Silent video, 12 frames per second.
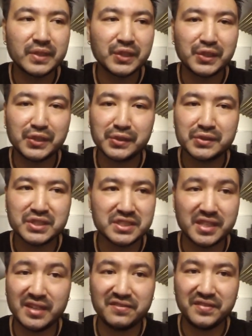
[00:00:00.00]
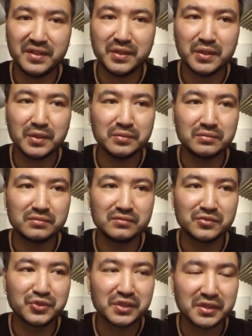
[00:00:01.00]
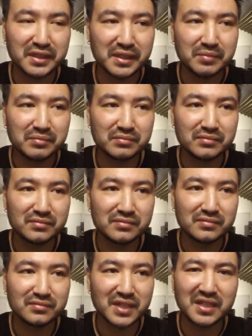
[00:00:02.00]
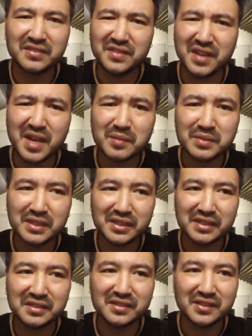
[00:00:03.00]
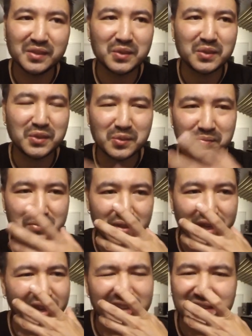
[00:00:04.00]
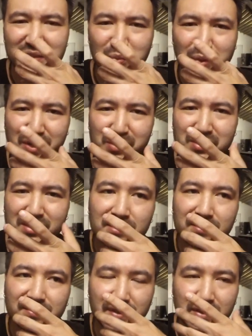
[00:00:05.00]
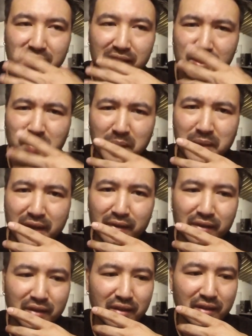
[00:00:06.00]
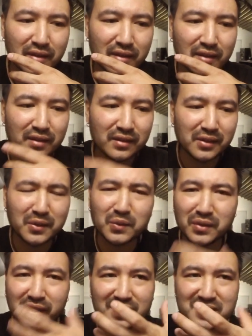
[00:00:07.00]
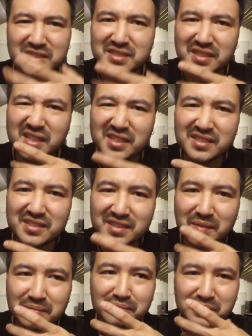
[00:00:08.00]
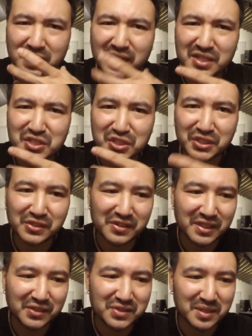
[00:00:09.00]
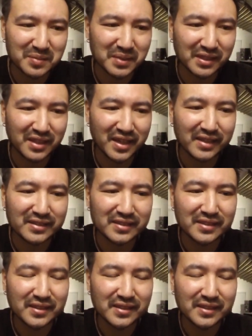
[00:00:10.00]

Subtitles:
You're just gonna feel really kind of empty. I had this weird feeling in my mouth, like it just needed some kind of sugar in it or something like that.